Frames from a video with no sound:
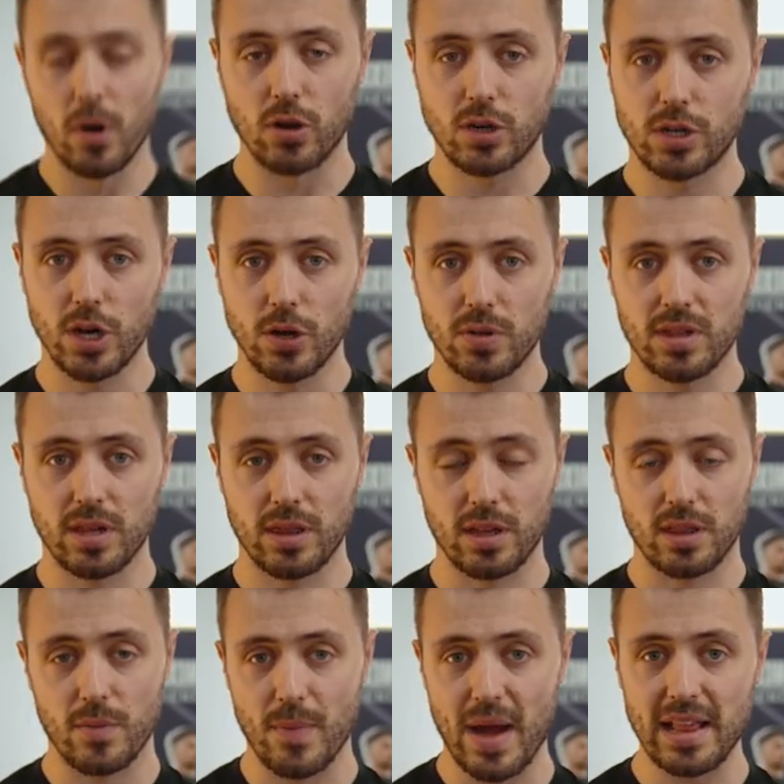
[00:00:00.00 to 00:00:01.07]
but due to the
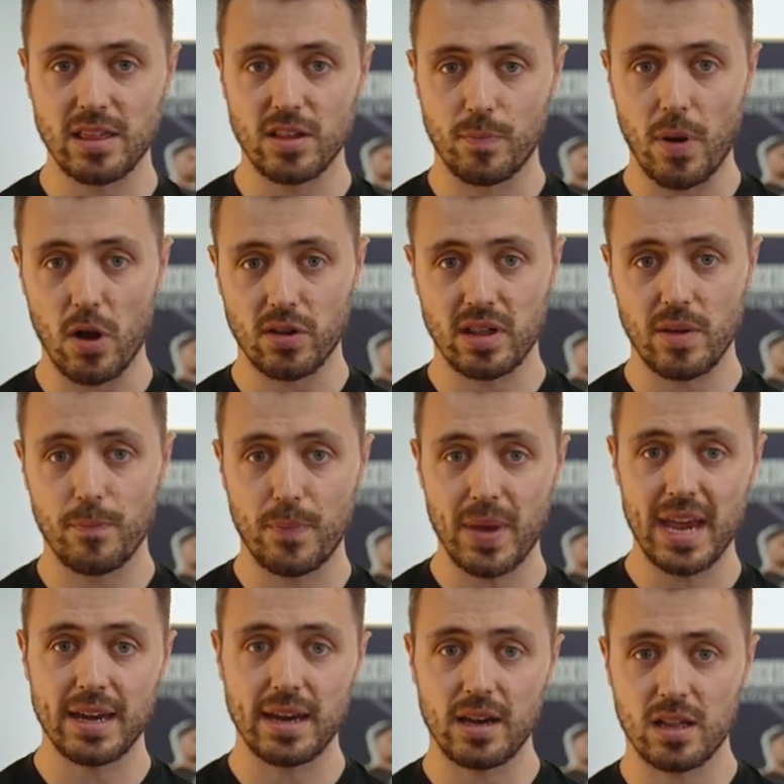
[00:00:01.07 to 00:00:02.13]
demands of boxing
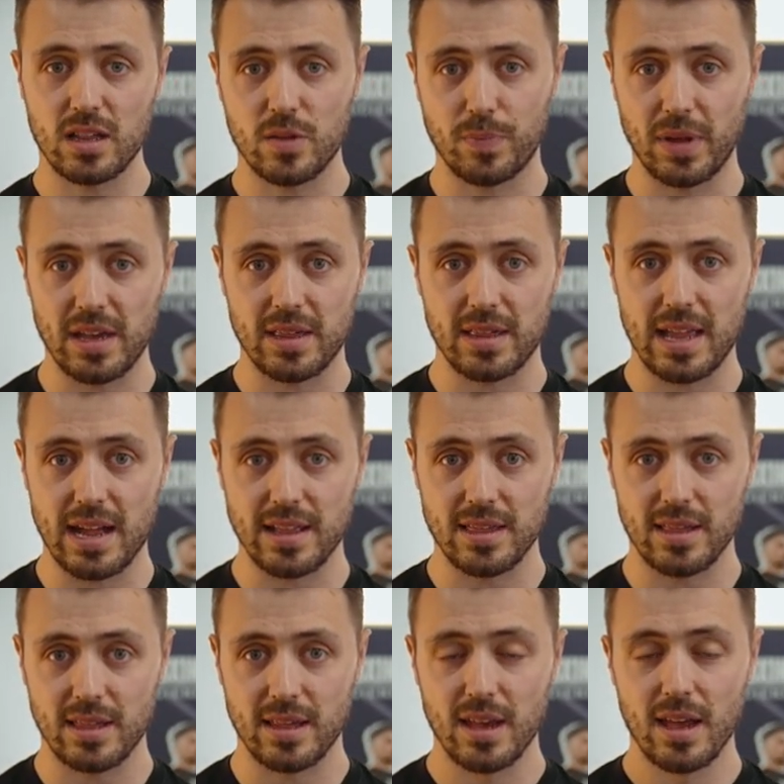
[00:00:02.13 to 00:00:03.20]
being in a split
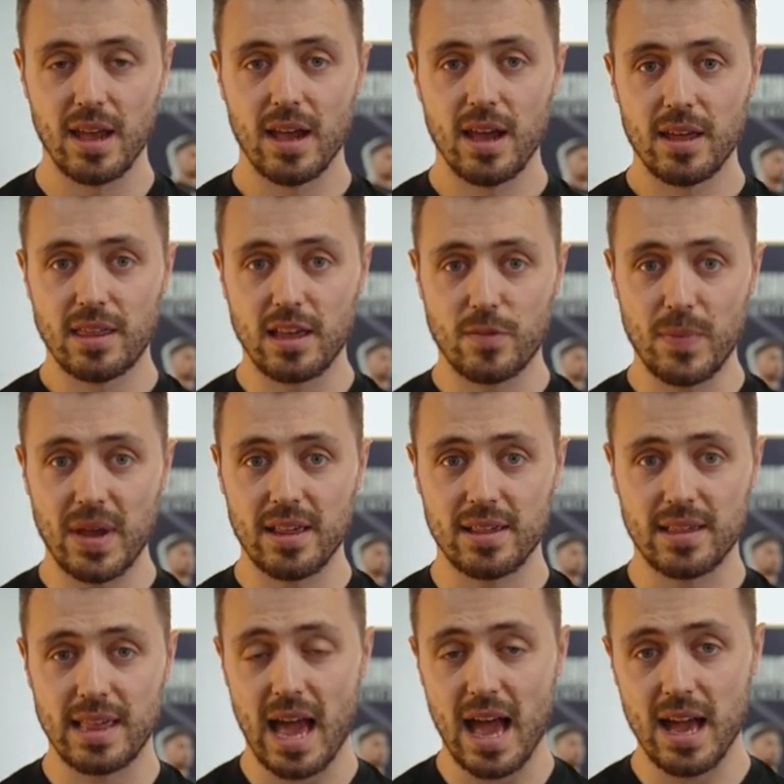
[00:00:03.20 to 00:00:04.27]
stance, this
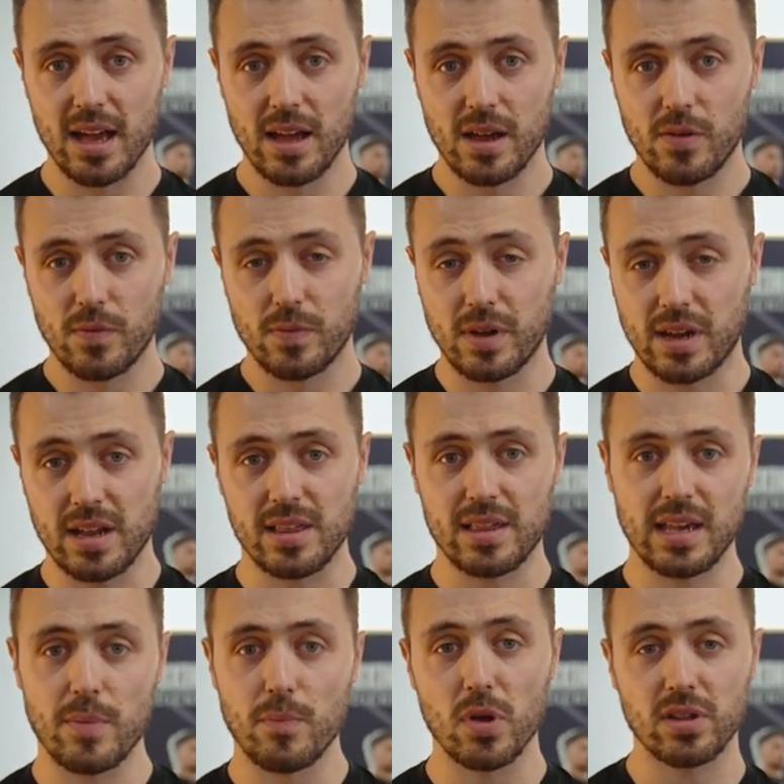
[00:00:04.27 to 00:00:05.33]
means that we can
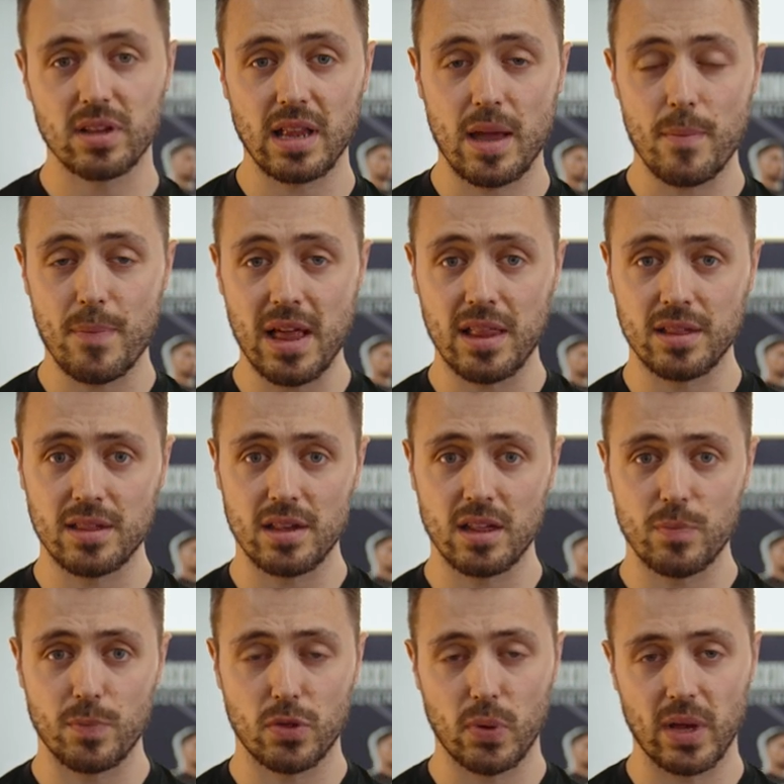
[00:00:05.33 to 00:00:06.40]
see muscular
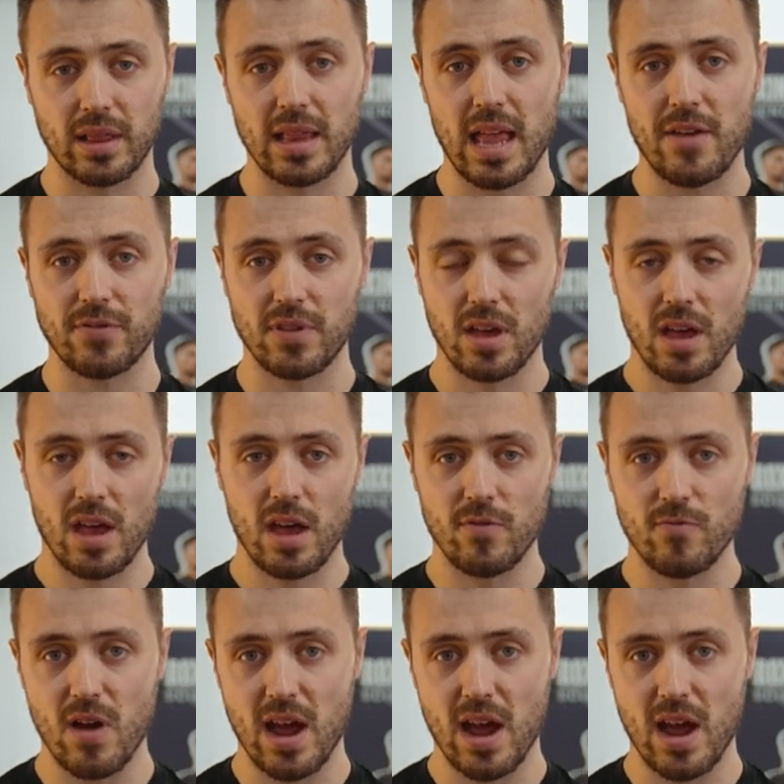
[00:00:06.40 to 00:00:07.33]
imbalances between left and